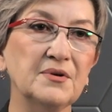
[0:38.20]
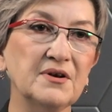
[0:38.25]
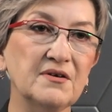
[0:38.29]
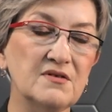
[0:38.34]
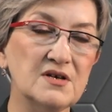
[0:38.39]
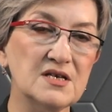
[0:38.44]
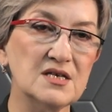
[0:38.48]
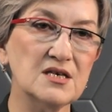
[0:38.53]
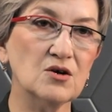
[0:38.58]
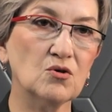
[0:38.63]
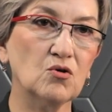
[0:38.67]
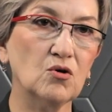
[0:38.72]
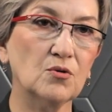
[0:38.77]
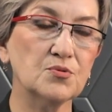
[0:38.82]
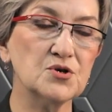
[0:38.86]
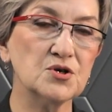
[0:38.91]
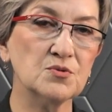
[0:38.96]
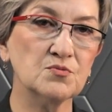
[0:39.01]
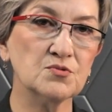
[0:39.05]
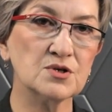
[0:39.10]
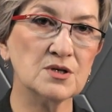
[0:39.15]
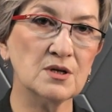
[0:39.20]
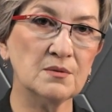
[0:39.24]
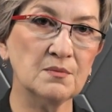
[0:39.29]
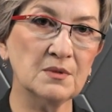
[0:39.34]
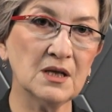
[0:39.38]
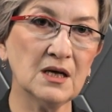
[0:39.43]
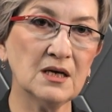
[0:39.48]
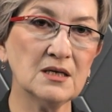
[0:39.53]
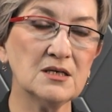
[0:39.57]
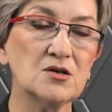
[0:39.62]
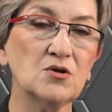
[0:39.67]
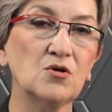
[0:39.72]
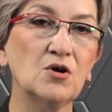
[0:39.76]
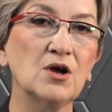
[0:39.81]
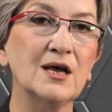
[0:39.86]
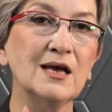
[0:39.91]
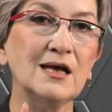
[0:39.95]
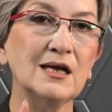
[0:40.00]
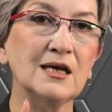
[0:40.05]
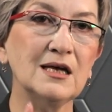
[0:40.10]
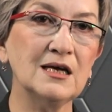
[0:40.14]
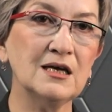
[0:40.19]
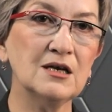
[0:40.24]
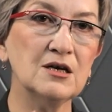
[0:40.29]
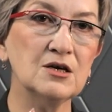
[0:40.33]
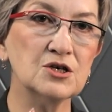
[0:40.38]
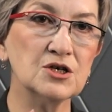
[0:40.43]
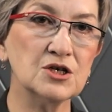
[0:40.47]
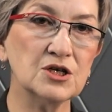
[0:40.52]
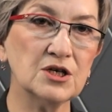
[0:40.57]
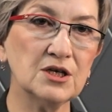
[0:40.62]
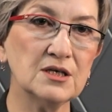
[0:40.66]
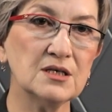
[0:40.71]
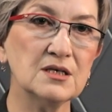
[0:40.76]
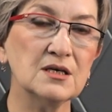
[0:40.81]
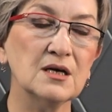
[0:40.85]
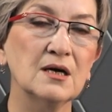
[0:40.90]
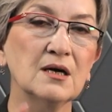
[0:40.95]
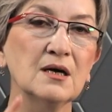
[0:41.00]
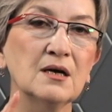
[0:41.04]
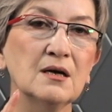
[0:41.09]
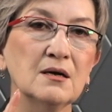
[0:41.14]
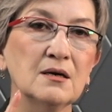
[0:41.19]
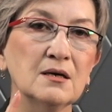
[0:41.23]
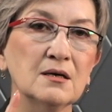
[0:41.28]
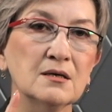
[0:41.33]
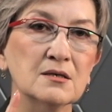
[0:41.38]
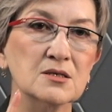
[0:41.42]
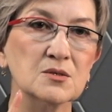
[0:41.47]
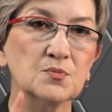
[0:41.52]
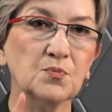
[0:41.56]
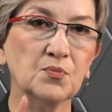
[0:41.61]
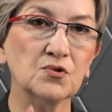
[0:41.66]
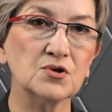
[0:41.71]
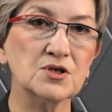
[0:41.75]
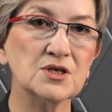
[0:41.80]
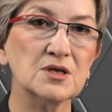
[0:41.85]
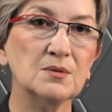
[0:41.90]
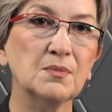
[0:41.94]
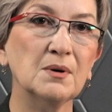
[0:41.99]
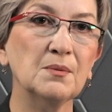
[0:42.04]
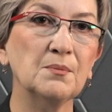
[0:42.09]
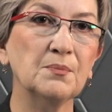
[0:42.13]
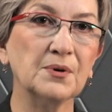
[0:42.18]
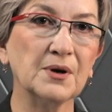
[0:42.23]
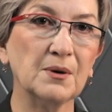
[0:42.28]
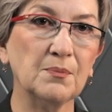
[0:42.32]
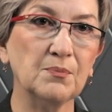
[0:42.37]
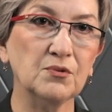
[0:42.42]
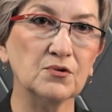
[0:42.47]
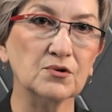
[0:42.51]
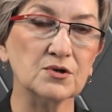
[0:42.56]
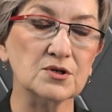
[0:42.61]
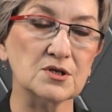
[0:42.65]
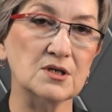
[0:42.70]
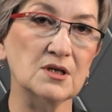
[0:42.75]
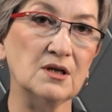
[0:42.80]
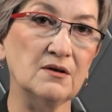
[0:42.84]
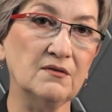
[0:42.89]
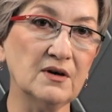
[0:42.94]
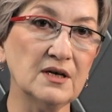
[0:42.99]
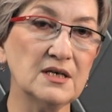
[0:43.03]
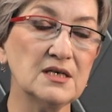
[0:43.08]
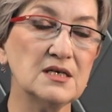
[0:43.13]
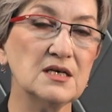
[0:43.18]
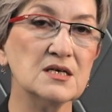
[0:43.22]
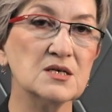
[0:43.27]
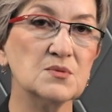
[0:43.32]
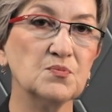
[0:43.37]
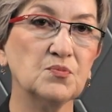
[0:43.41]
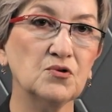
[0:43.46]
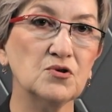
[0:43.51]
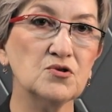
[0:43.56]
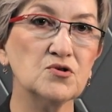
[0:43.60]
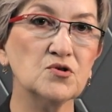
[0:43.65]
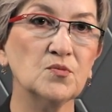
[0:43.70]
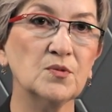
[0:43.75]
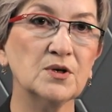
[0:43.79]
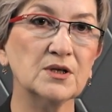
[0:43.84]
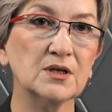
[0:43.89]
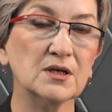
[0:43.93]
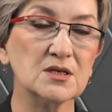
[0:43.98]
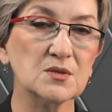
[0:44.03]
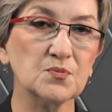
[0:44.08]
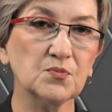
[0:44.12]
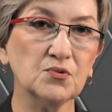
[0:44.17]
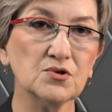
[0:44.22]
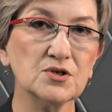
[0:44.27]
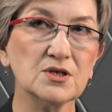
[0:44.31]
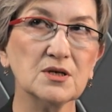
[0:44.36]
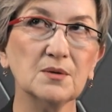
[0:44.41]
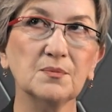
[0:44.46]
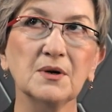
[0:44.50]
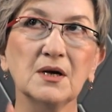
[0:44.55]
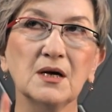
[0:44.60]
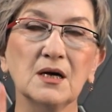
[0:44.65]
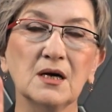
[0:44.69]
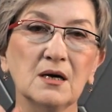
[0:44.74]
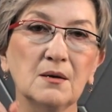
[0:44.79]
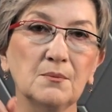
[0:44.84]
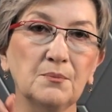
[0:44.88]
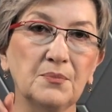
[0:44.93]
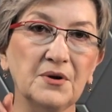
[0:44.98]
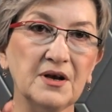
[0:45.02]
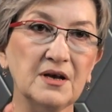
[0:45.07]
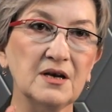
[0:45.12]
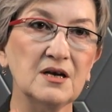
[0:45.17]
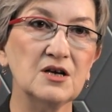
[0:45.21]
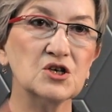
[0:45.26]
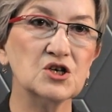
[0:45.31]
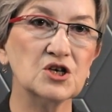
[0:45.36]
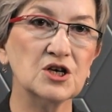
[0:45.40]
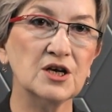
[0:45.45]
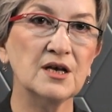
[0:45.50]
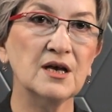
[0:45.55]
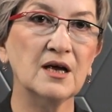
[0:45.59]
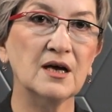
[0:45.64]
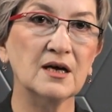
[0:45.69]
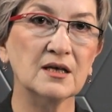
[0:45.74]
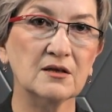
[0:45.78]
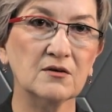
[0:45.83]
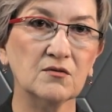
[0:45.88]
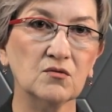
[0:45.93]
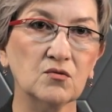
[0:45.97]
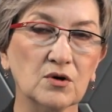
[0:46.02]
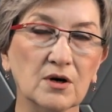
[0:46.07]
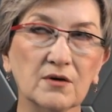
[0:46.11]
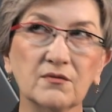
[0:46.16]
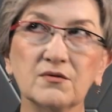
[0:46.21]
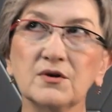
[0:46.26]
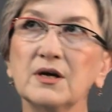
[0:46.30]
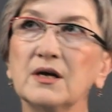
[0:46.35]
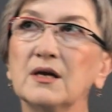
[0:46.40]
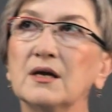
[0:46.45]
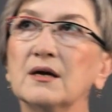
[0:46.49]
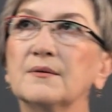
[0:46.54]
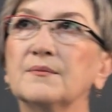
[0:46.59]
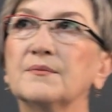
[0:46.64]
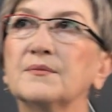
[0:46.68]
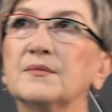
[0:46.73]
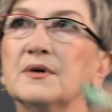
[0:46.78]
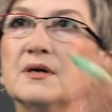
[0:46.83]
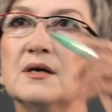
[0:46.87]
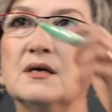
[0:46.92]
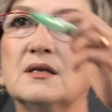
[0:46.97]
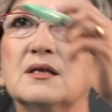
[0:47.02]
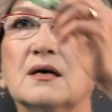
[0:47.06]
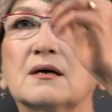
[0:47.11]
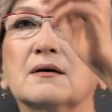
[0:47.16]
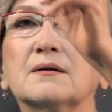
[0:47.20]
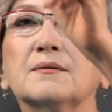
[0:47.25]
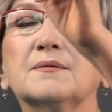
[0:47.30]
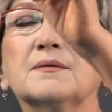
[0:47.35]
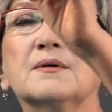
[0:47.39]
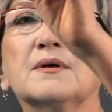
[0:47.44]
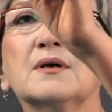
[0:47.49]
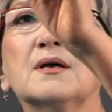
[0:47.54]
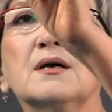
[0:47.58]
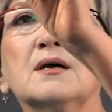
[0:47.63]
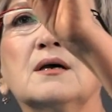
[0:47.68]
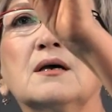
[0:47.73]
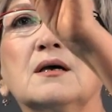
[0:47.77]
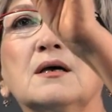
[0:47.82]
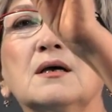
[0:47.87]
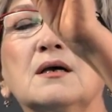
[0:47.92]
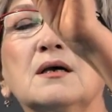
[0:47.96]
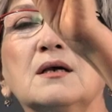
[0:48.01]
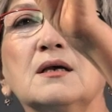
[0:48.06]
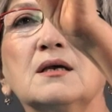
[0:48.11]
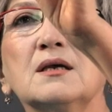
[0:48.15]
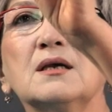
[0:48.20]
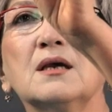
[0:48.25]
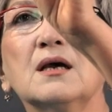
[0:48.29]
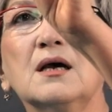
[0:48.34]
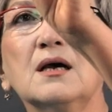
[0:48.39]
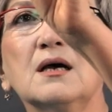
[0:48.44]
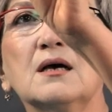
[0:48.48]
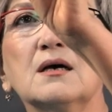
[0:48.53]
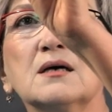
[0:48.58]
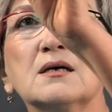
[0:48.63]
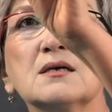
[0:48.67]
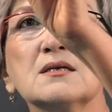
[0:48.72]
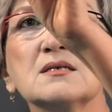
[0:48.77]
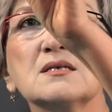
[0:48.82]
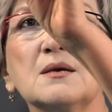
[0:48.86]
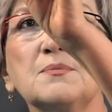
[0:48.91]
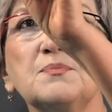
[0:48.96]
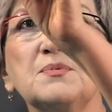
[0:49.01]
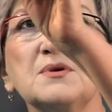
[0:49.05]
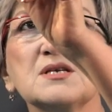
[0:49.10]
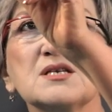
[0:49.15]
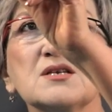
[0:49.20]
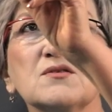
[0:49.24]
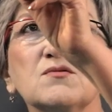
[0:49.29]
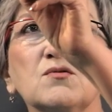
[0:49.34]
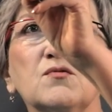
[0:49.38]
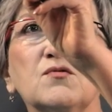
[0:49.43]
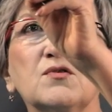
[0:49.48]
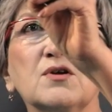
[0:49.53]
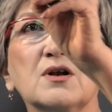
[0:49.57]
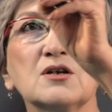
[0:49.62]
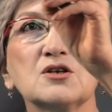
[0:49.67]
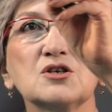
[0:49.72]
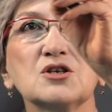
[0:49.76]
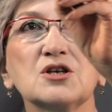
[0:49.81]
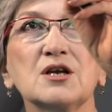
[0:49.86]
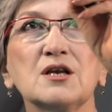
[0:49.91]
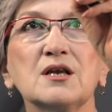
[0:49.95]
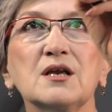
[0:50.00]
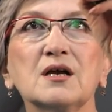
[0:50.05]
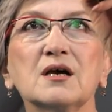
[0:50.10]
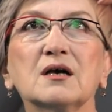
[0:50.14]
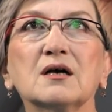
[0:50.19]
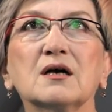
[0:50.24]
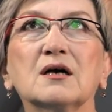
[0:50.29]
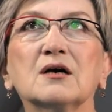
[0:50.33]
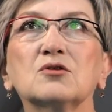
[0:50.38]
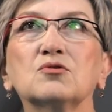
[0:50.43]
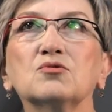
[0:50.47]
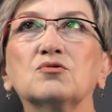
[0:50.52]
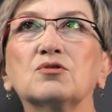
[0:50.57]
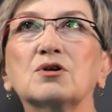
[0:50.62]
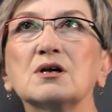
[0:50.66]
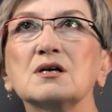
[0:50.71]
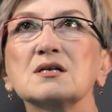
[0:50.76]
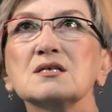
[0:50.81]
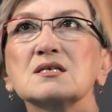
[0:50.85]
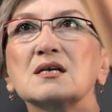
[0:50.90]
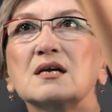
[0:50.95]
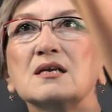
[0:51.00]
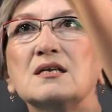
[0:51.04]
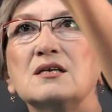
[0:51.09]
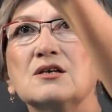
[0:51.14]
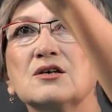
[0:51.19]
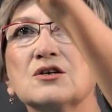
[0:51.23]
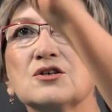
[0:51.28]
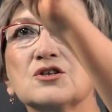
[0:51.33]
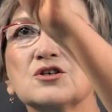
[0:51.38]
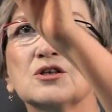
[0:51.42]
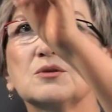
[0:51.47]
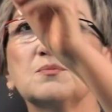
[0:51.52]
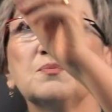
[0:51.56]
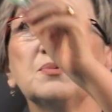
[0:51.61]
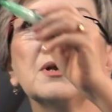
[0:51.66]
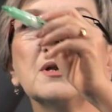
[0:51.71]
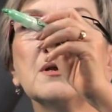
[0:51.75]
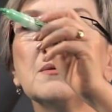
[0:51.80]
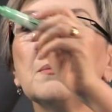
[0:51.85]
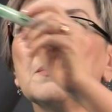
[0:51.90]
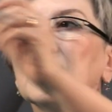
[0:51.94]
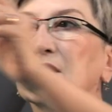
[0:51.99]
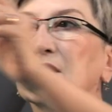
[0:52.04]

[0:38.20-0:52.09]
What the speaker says: bring them to the common denominator and solve using the proportion method. Let's use that method when we solve this equation. So I'm going to write an expression that contains the variable